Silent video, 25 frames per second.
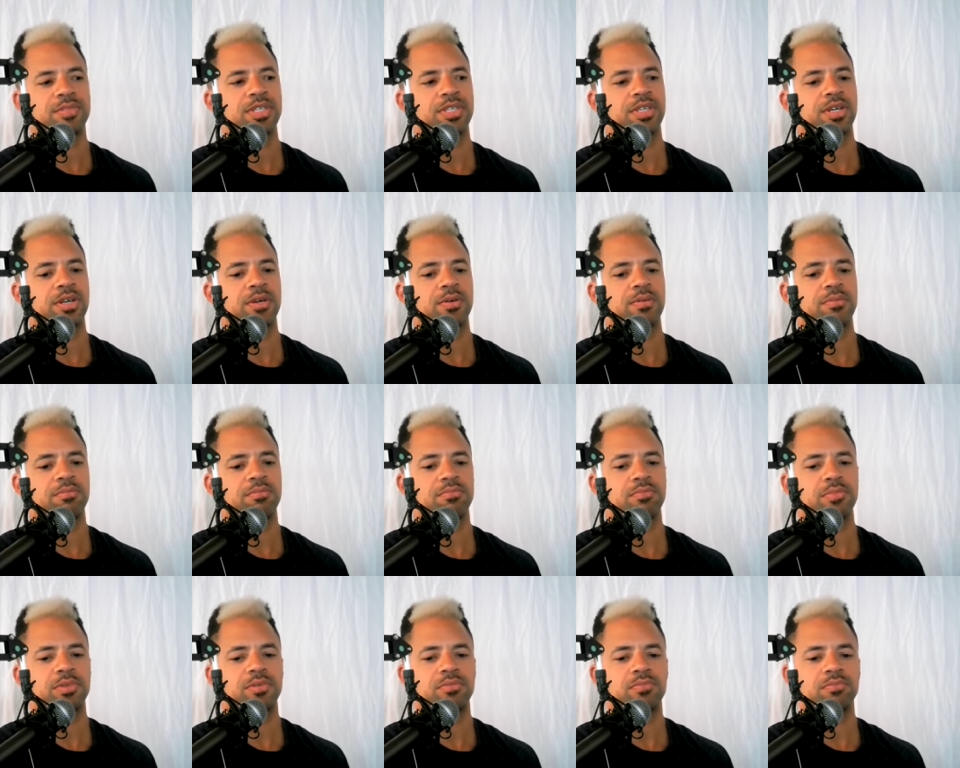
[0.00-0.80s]
You know,
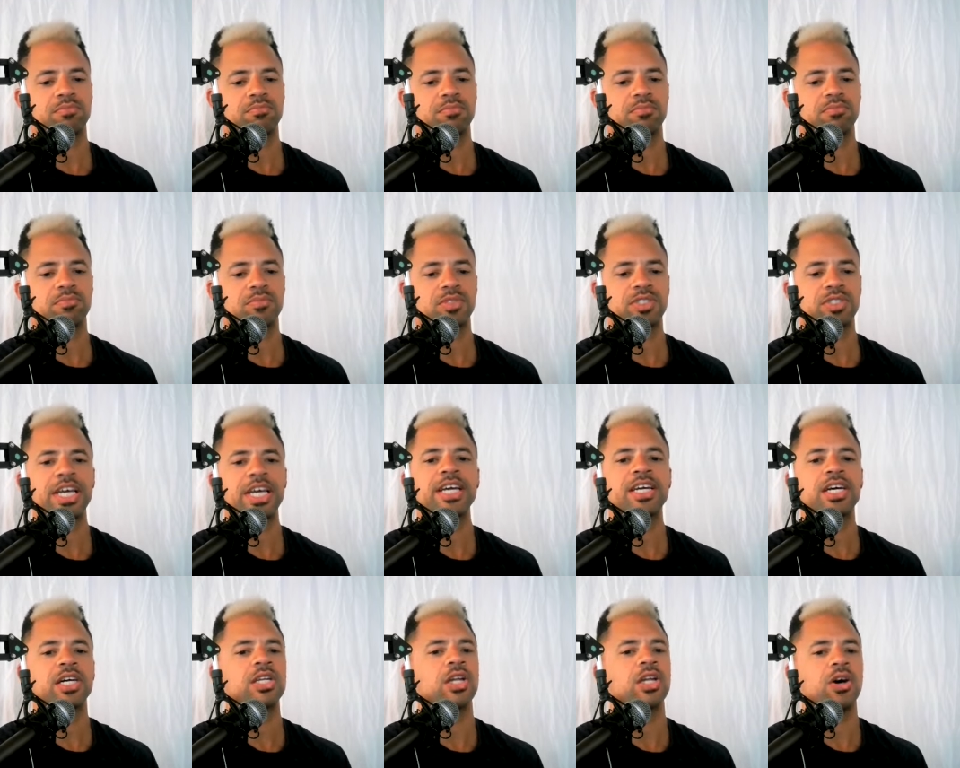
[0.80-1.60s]

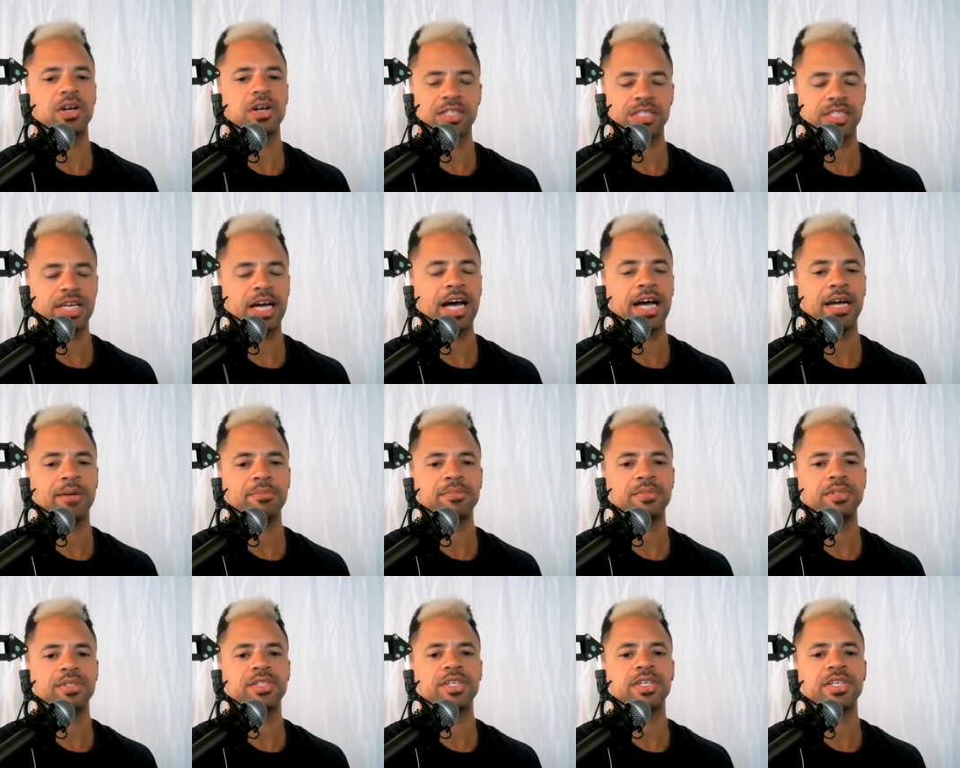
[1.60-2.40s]
take a long
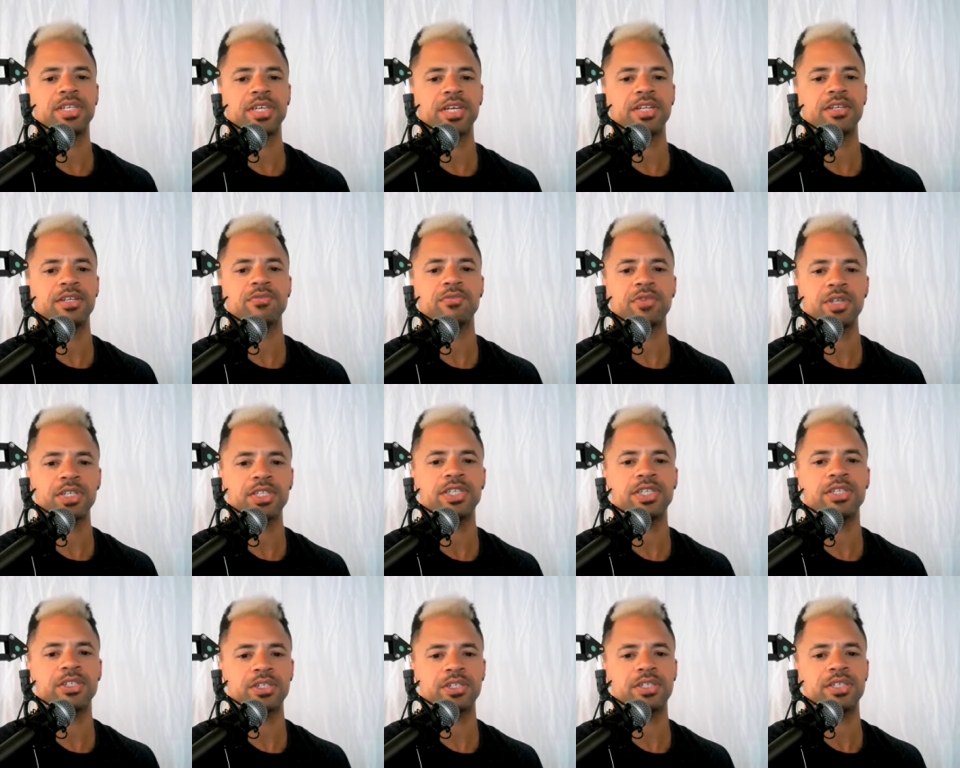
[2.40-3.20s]
time to get in
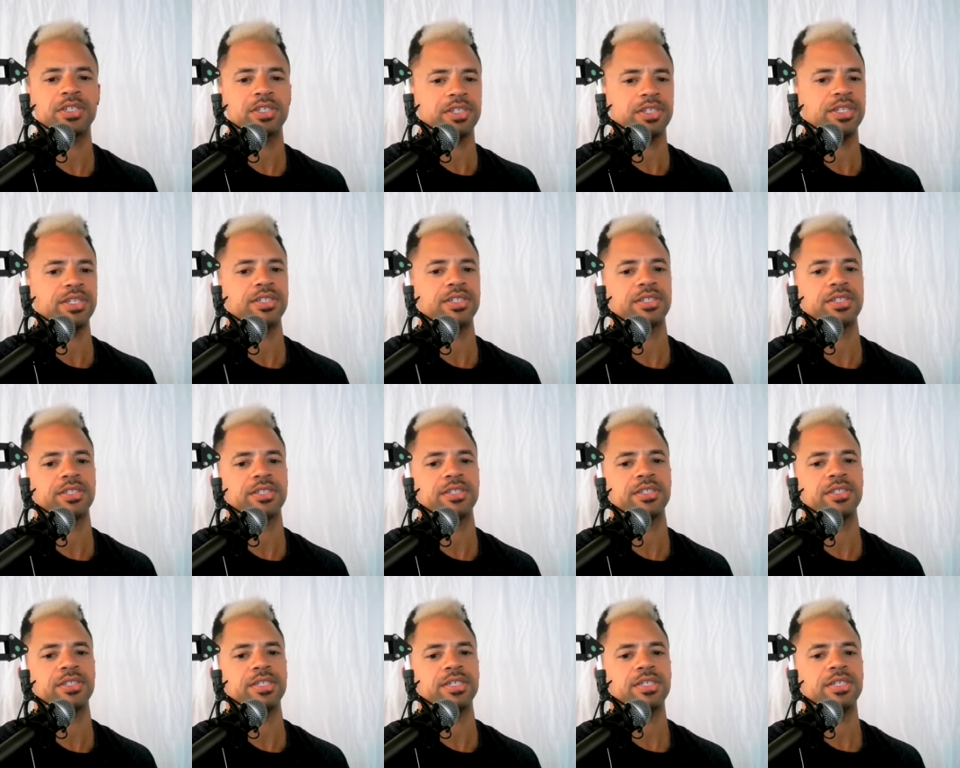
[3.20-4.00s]
really good
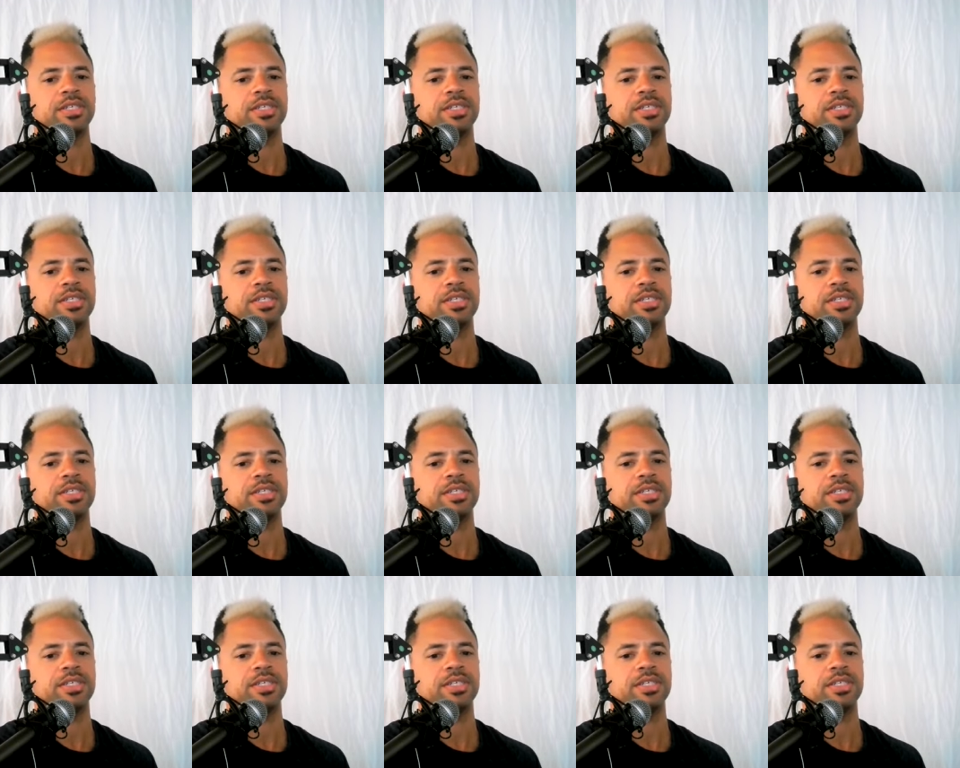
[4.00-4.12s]
condition.